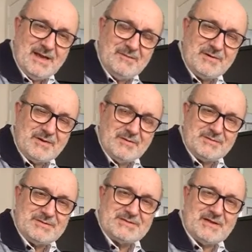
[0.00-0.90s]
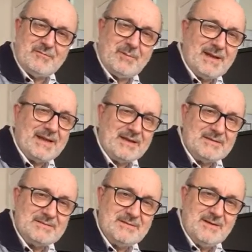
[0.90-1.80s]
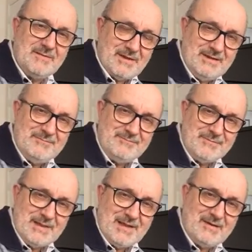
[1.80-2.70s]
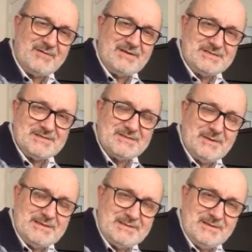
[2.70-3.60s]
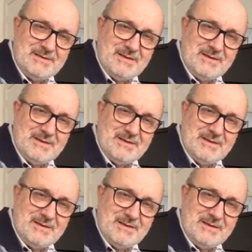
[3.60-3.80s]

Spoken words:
and record yourself playing it. Then have a listen to it